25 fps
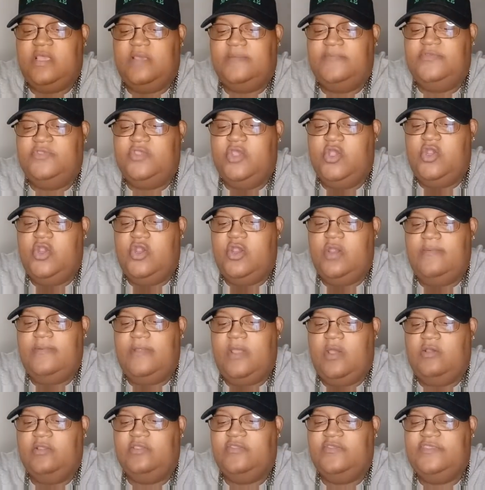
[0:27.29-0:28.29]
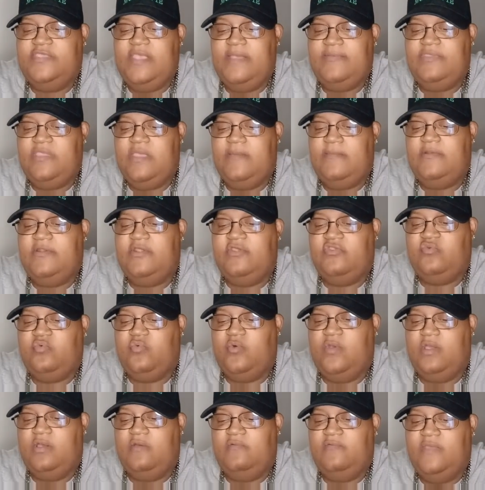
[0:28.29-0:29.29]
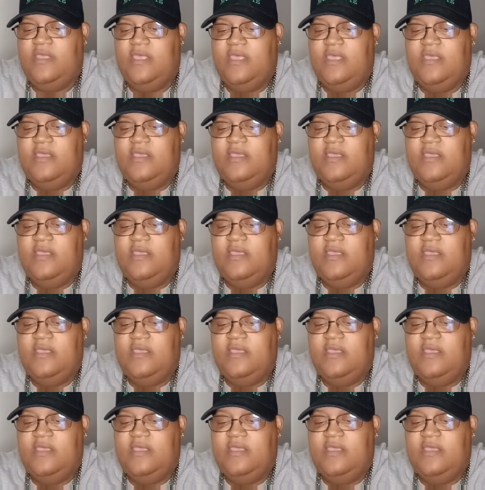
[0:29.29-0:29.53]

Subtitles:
observed on September the 12th.